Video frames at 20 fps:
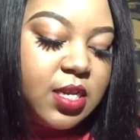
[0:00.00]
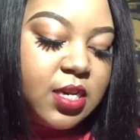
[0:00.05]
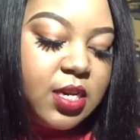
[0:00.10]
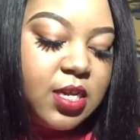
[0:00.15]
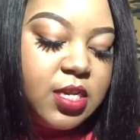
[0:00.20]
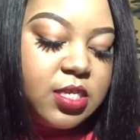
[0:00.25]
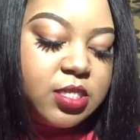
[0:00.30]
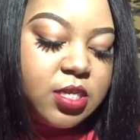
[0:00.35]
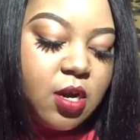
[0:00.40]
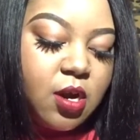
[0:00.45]
and
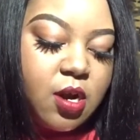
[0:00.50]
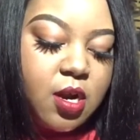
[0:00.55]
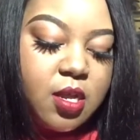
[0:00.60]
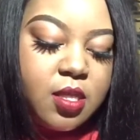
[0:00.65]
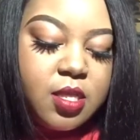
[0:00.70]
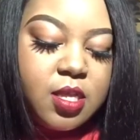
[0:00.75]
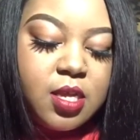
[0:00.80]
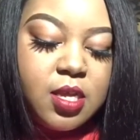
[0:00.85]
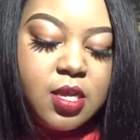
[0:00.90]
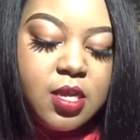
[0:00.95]
these are
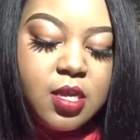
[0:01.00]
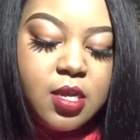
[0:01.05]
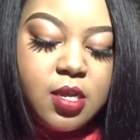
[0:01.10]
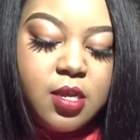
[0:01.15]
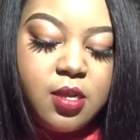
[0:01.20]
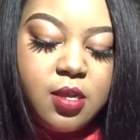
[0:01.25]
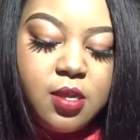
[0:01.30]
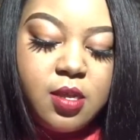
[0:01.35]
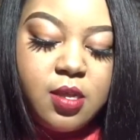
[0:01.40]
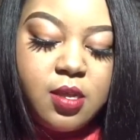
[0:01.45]

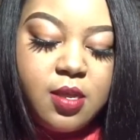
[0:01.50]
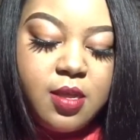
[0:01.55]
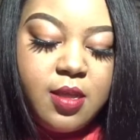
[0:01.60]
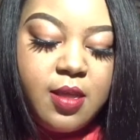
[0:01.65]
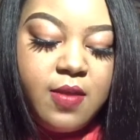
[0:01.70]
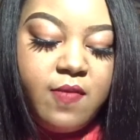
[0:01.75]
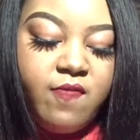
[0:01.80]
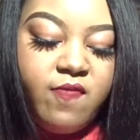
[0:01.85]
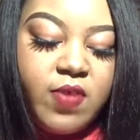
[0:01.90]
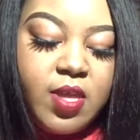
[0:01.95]
the
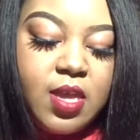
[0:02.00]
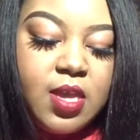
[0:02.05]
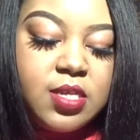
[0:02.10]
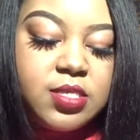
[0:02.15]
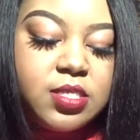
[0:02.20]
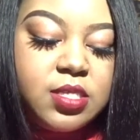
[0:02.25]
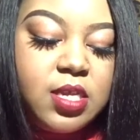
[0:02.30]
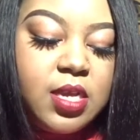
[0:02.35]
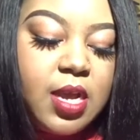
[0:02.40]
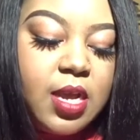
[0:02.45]

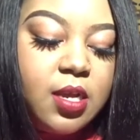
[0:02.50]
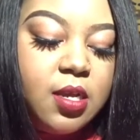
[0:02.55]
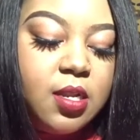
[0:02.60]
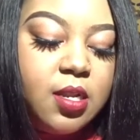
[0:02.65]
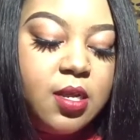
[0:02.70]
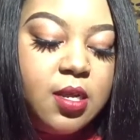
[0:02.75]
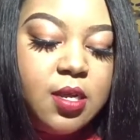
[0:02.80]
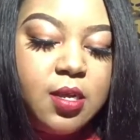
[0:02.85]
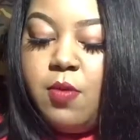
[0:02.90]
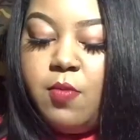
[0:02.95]
Vans Yacht
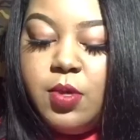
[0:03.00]
Club.